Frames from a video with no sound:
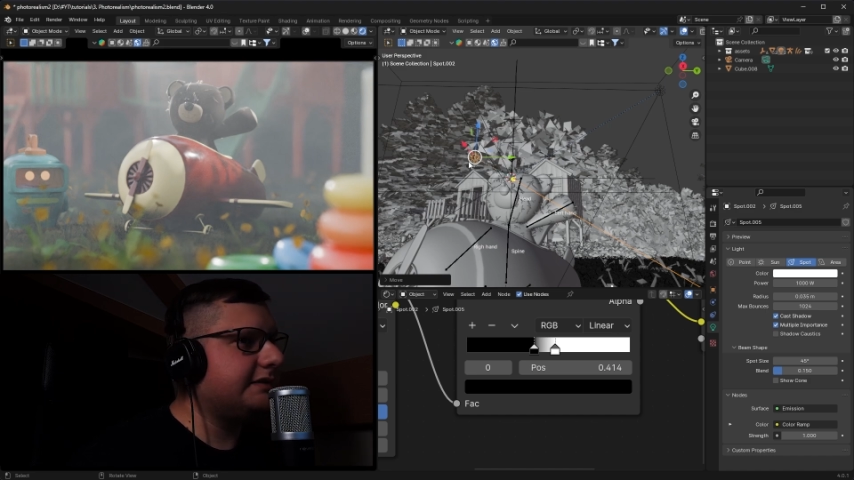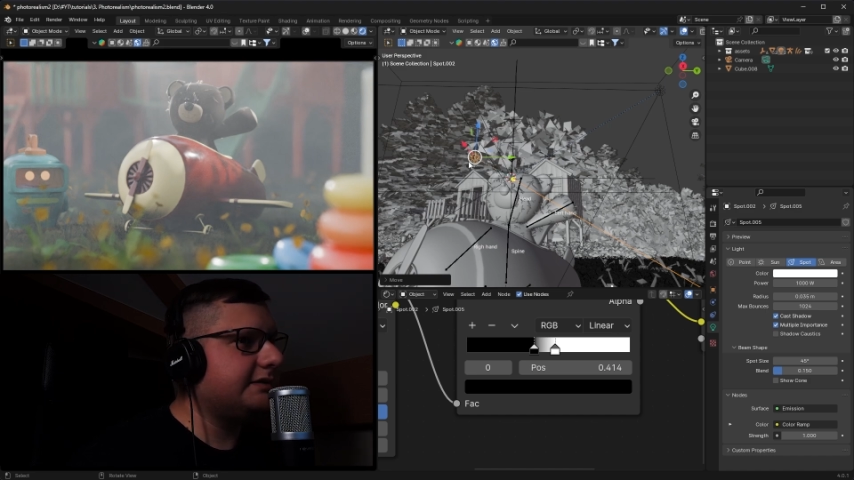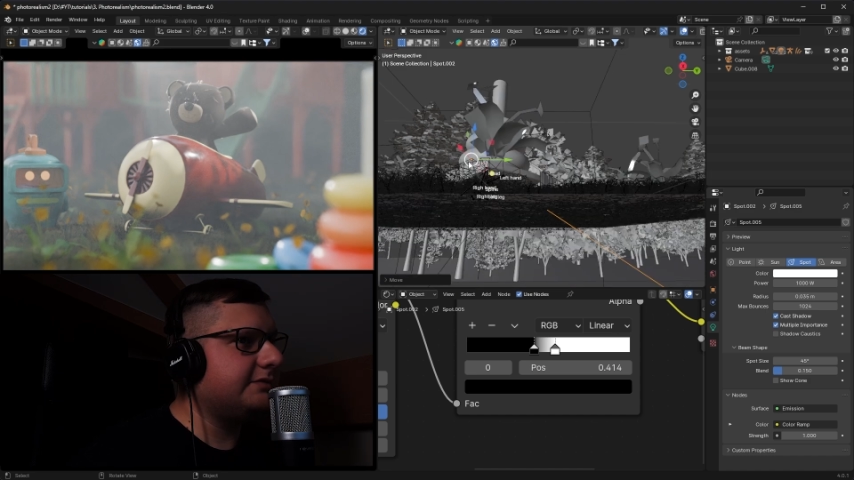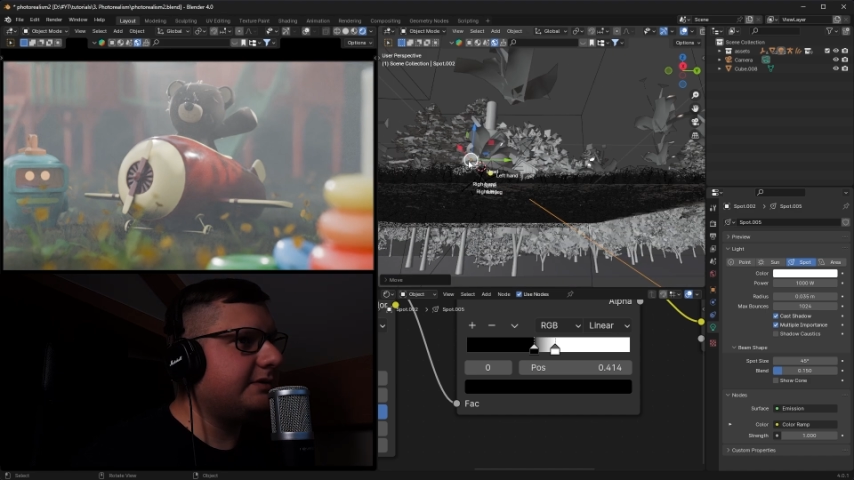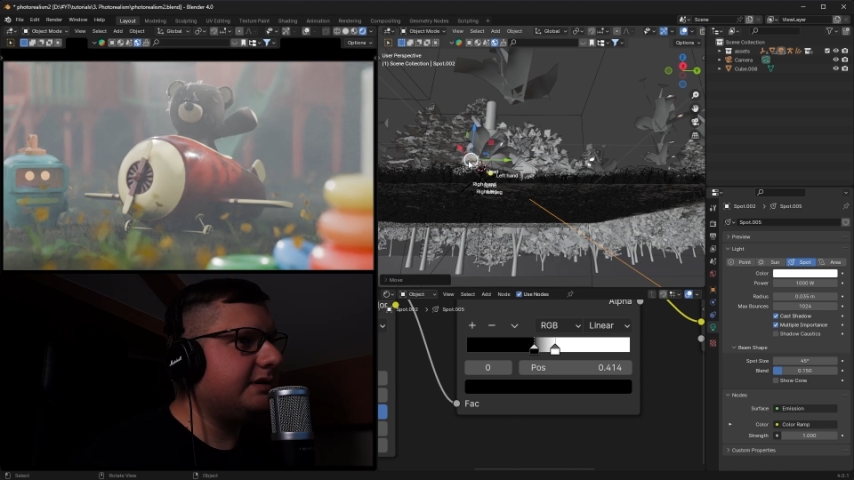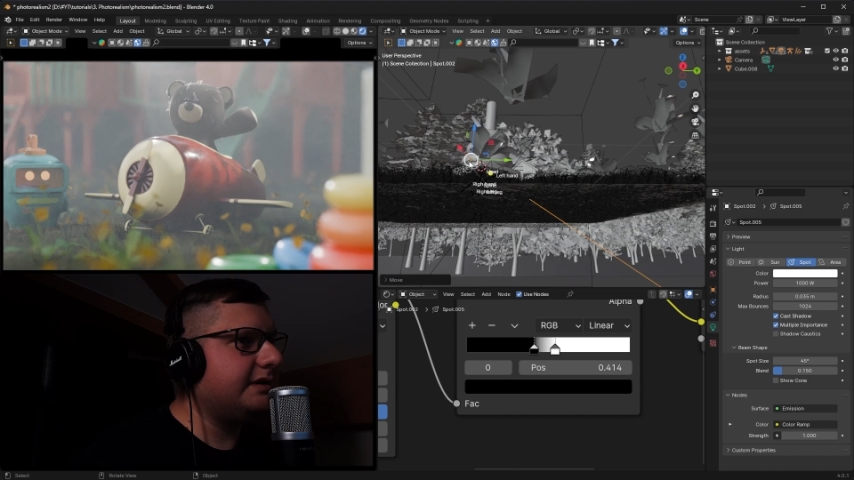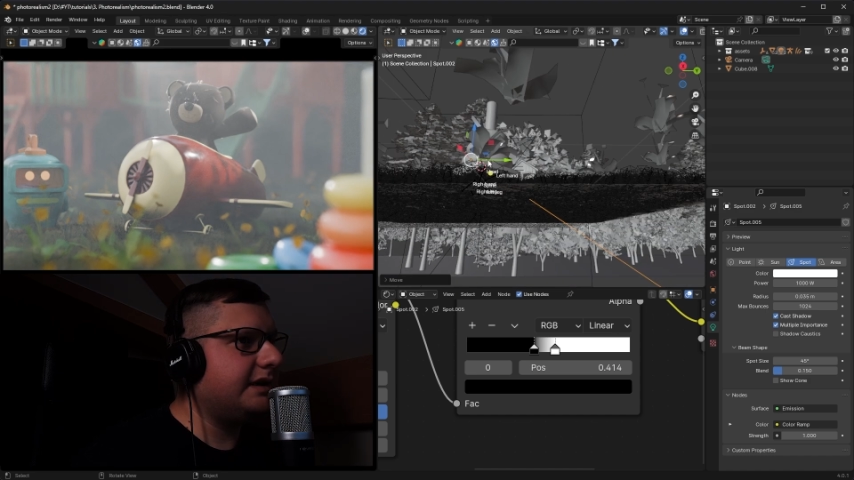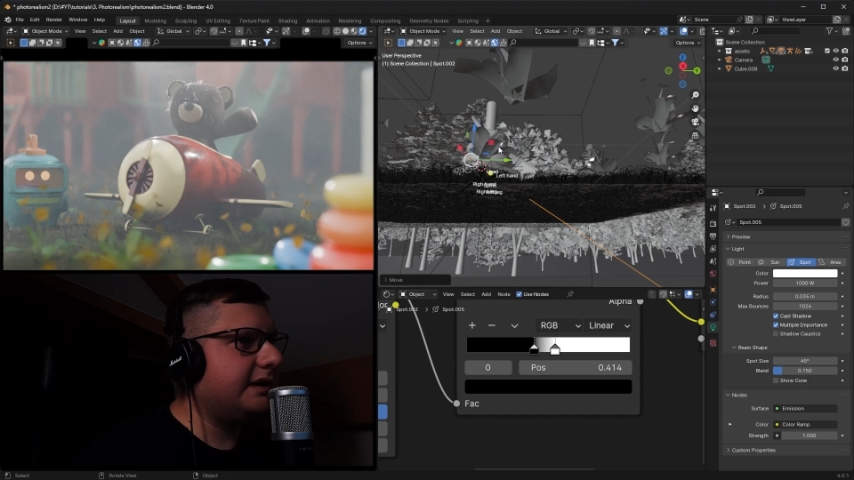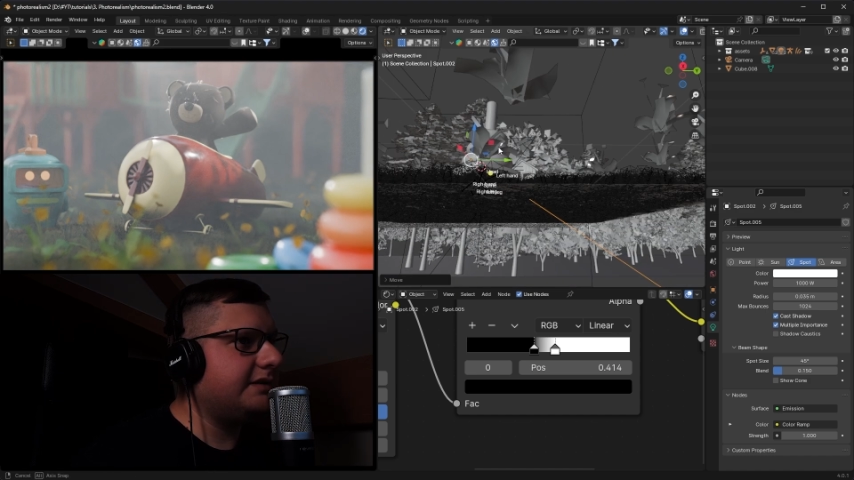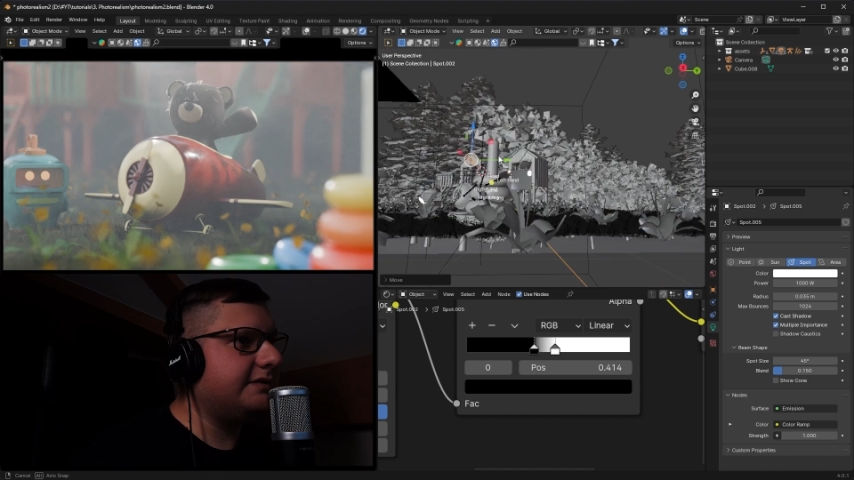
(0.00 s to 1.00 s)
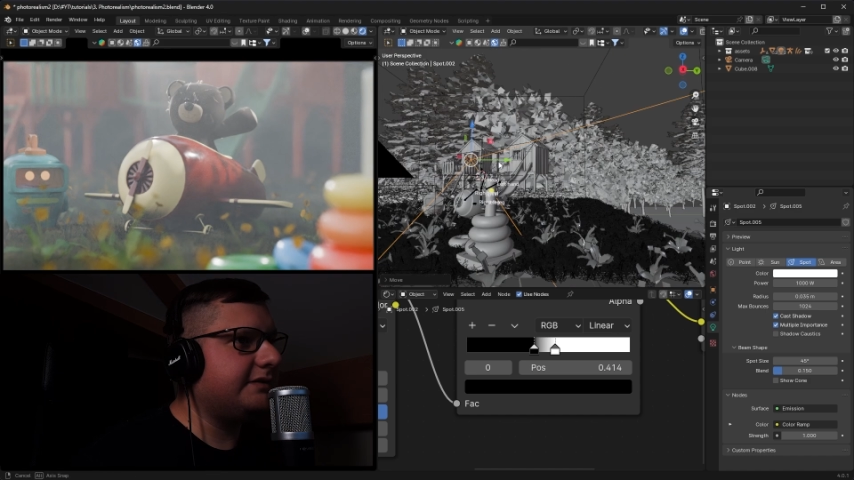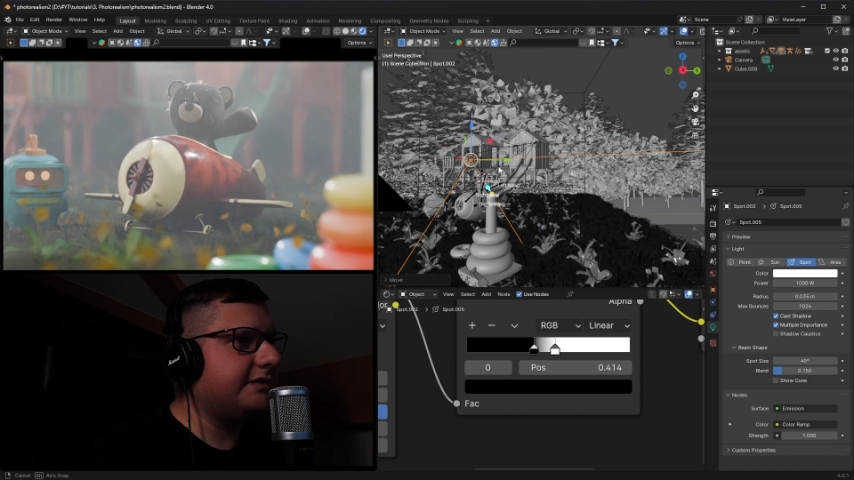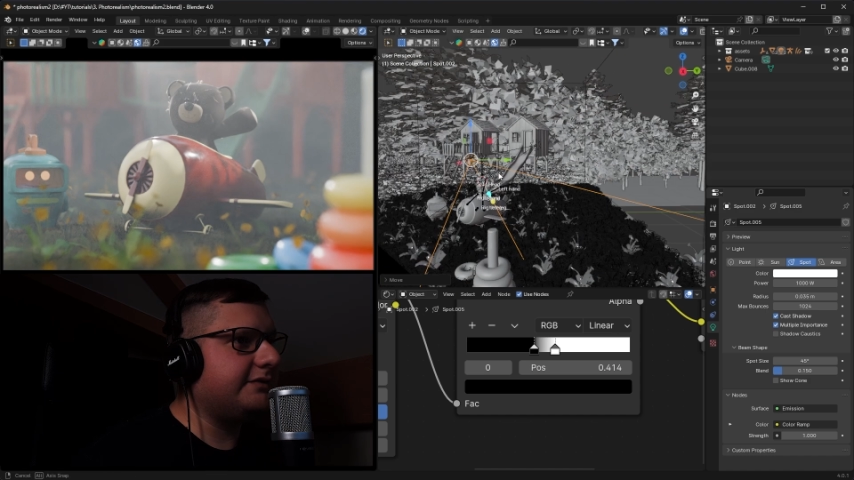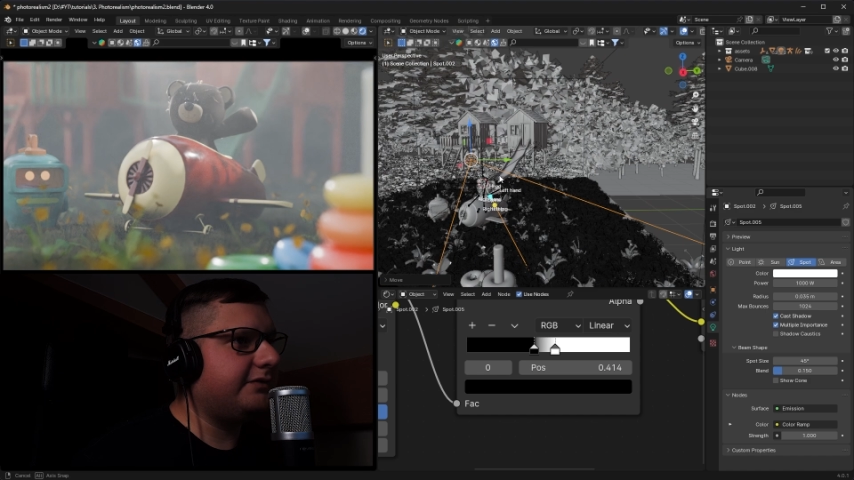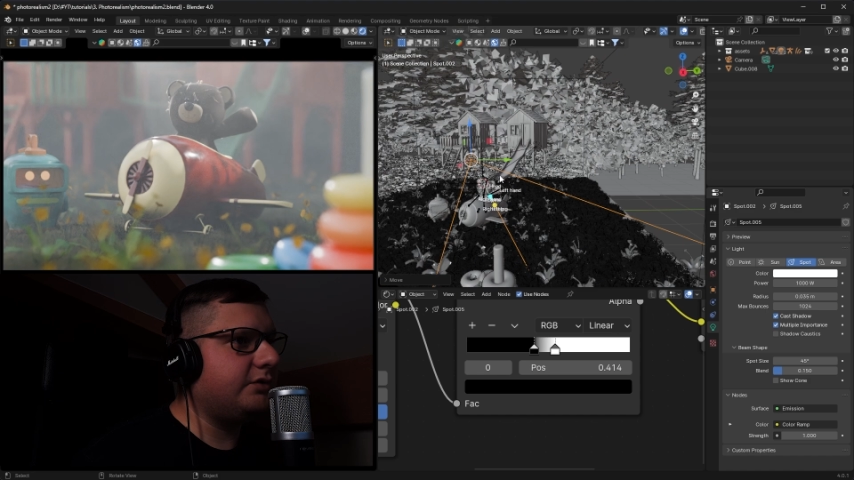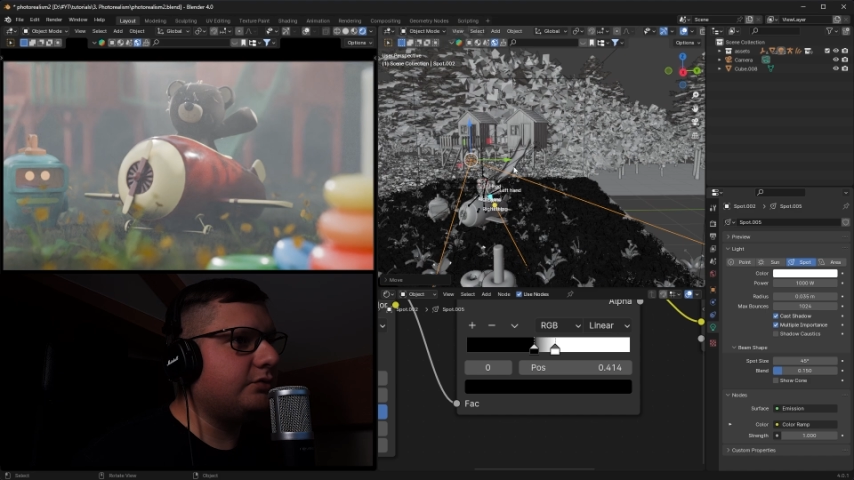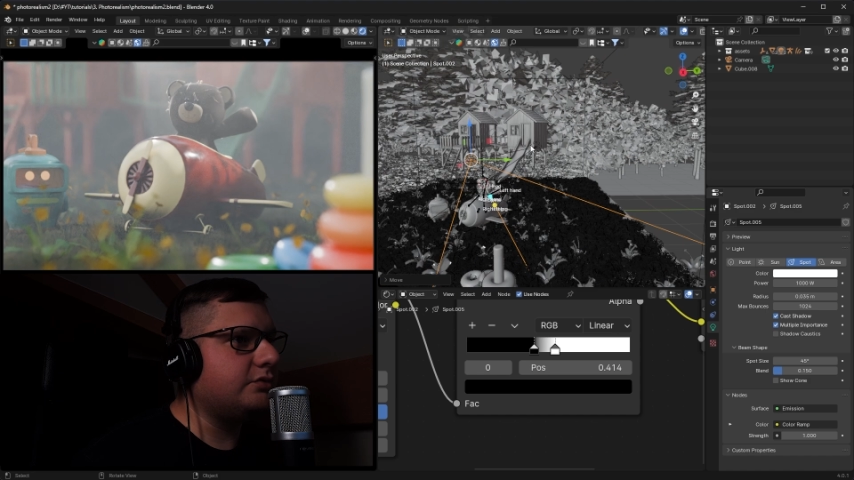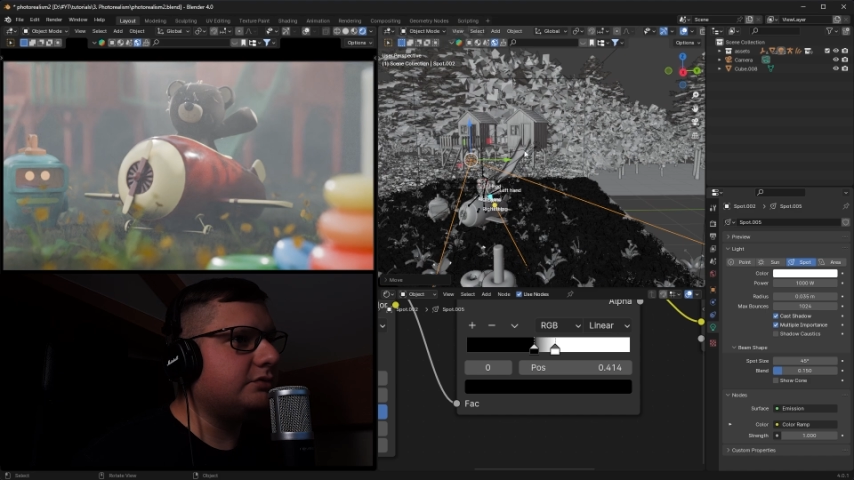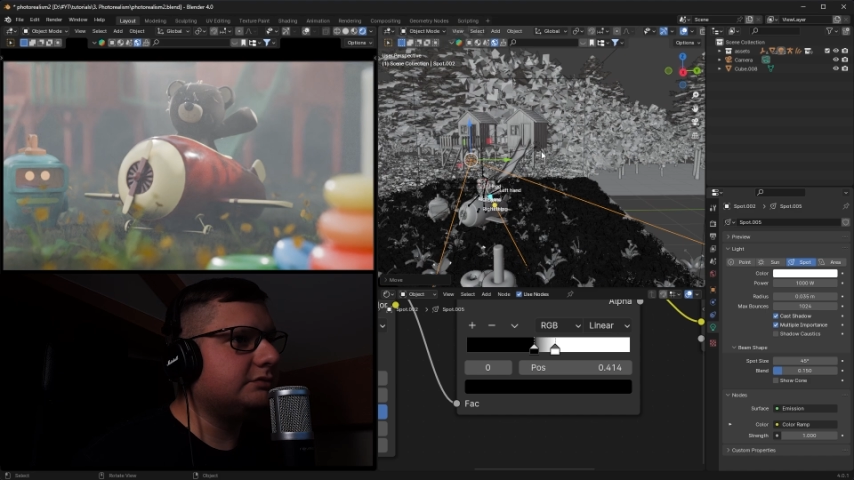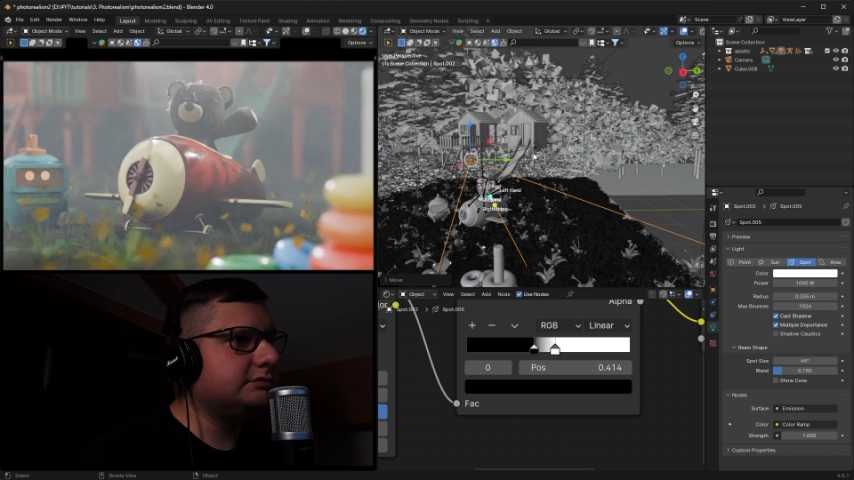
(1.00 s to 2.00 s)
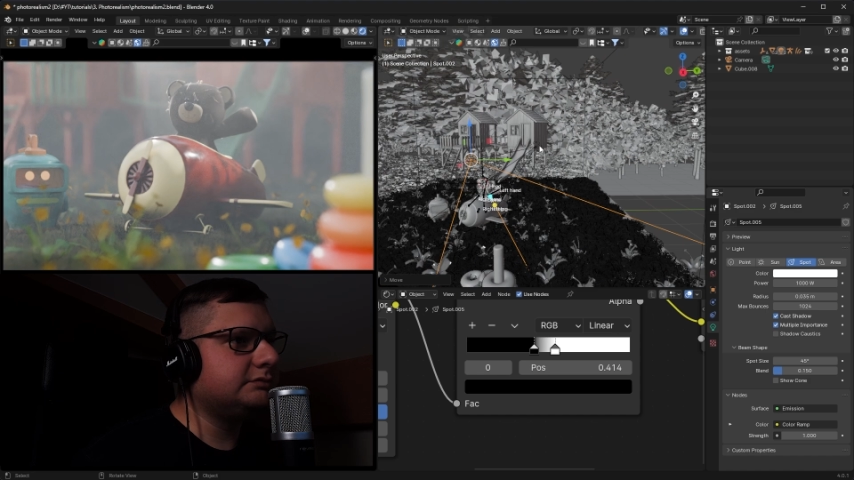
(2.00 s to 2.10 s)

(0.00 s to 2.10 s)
We added a few